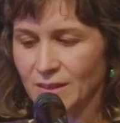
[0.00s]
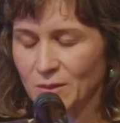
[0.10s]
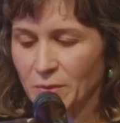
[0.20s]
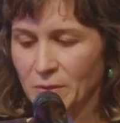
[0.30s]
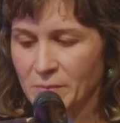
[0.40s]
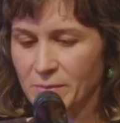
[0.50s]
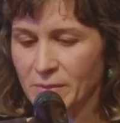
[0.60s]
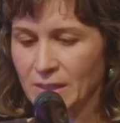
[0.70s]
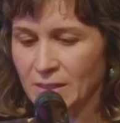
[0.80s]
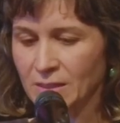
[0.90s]
and
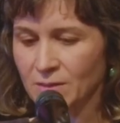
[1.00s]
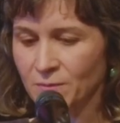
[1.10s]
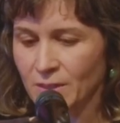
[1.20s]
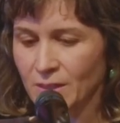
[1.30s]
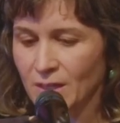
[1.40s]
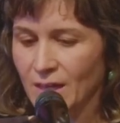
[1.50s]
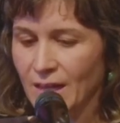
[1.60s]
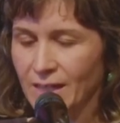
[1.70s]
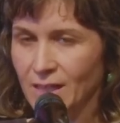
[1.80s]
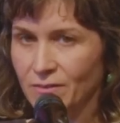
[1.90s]
permeability.
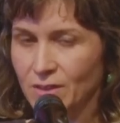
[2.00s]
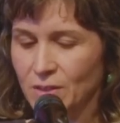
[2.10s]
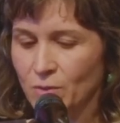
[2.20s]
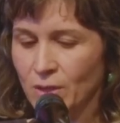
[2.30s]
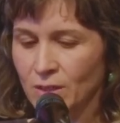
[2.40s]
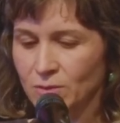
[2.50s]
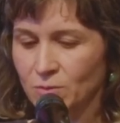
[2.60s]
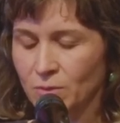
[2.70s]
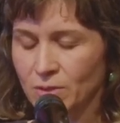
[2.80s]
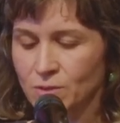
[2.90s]
I never knew how
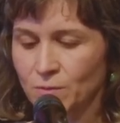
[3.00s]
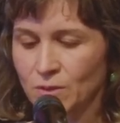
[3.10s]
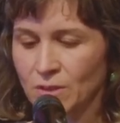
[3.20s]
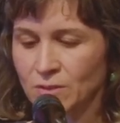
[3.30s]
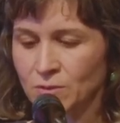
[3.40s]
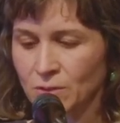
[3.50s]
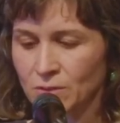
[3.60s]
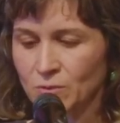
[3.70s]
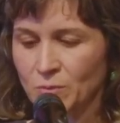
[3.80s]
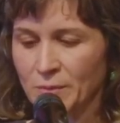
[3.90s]
the words would
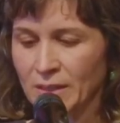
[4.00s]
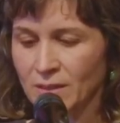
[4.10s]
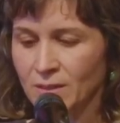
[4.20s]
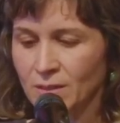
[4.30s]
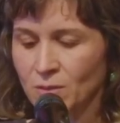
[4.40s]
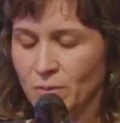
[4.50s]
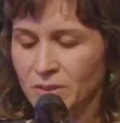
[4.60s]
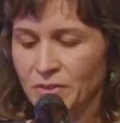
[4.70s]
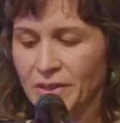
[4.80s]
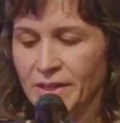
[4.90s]
return to me,
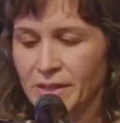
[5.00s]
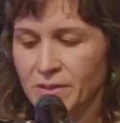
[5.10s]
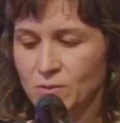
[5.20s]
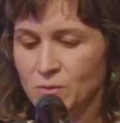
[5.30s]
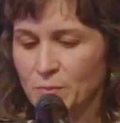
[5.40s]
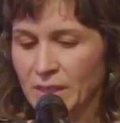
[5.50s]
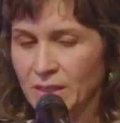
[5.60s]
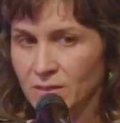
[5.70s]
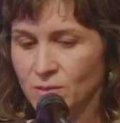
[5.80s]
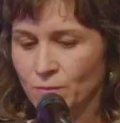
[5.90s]
what gregarious
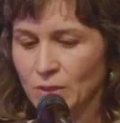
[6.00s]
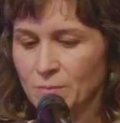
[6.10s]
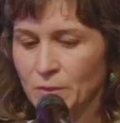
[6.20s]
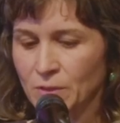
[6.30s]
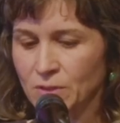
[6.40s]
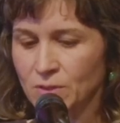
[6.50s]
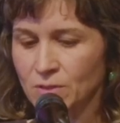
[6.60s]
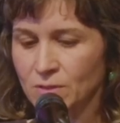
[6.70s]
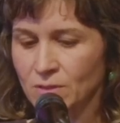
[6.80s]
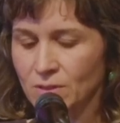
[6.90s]
meanings would
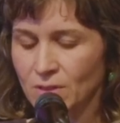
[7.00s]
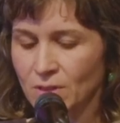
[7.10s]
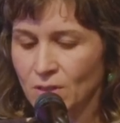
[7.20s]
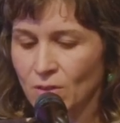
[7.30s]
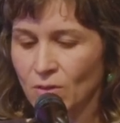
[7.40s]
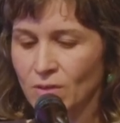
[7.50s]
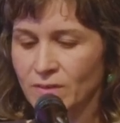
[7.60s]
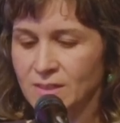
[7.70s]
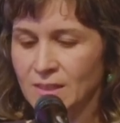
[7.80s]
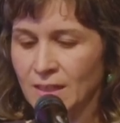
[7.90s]
emerge. All of
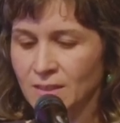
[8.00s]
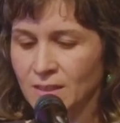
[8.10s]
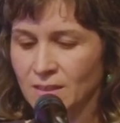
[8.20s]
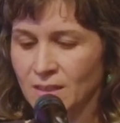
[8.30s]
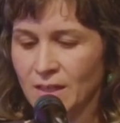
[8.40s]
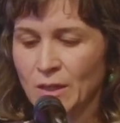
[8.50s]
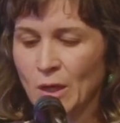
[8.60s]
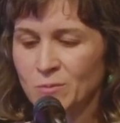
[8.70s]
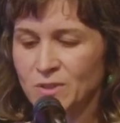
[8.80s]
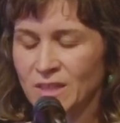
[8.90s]
a sudden, an
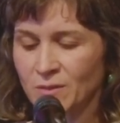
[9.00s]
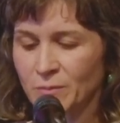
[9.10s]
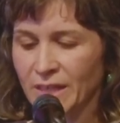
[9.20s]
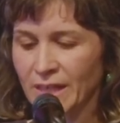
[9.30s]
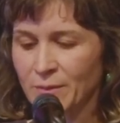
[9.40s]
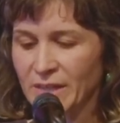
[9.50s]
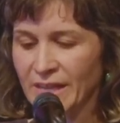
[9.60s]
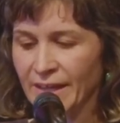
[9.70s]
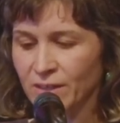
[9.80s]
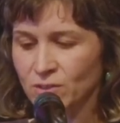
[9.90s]
object became an
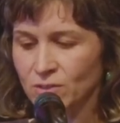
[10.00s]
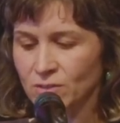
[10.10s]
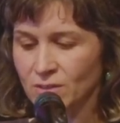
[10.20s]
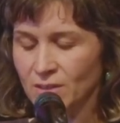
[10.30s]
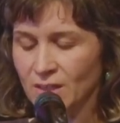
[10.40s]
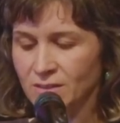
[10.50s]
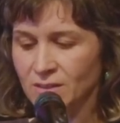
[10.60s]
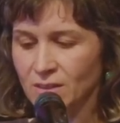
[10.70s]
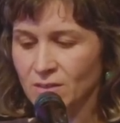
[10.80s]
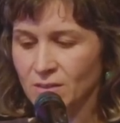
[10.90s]
action, a
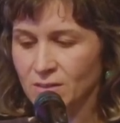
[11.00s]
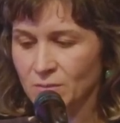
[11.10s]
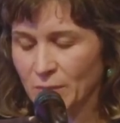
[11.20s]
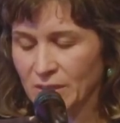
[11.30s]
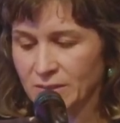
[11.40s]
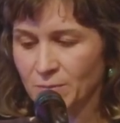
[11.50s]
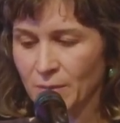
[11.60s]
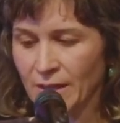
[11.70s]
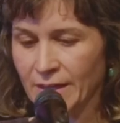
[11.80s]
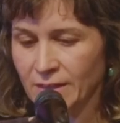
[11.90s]
singular
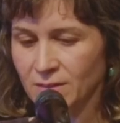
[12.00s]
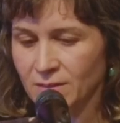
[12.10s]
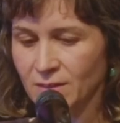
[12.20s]
multiplied.